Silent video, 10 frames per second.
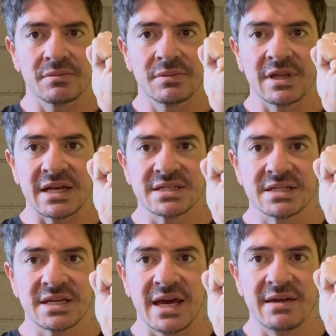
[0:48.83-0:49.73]
nice and
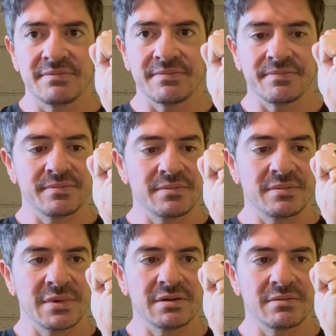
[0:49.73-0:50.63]
tight,
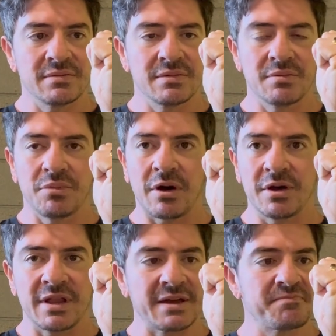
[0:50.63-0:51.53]

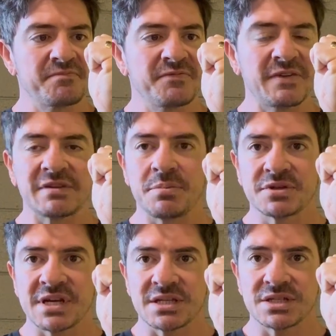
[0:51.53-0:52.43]
probably like
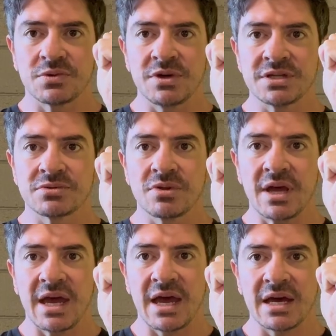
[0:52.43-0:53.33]
50% squeeze through the
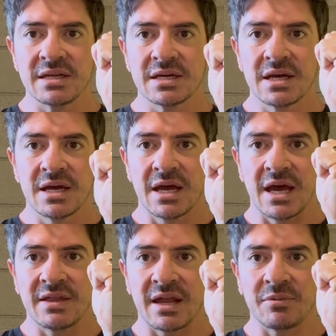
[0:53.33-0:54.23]
hand,
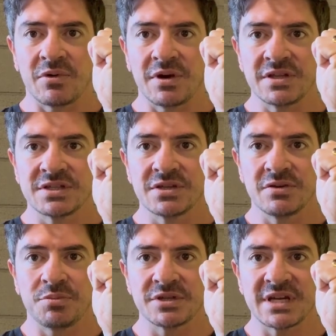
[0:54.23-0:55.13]
and then I'm going to
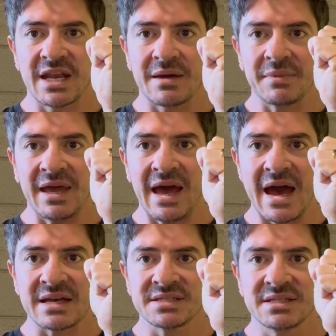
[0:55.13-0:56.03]
pretend I'm
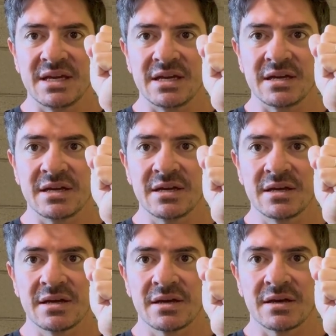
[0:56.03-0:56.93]
casting
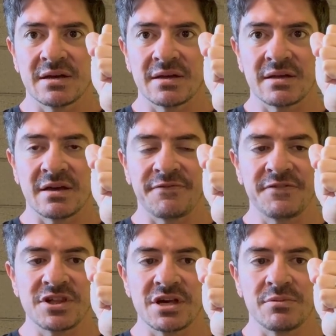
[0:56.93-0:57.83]
a
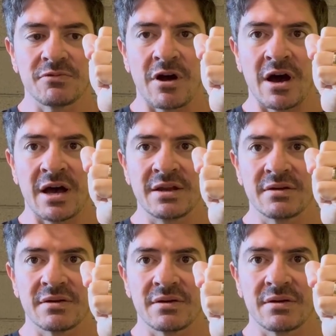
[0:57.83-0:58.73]
fishing rod
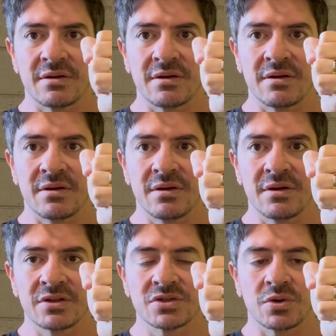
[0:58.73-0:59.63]

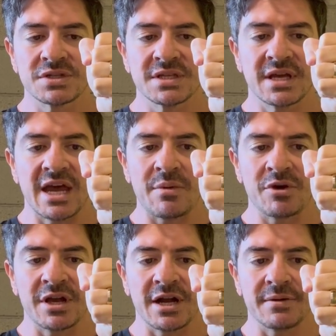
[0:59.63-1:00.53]
towards the camera
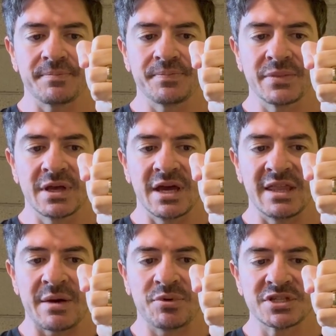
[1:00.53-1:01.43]
here. And
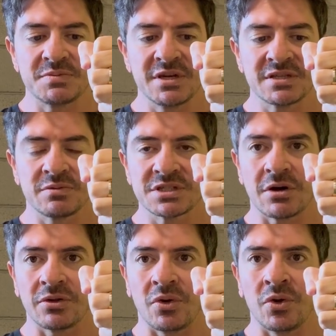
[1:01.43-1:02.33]
that puts me into what's
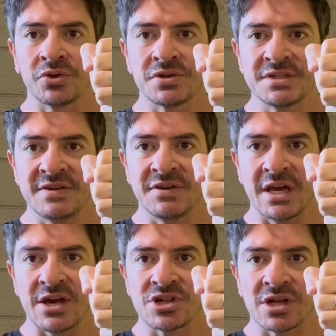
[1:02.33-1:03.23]
called ulnar
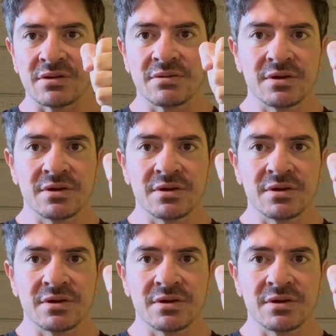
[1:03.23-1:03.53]
deviation.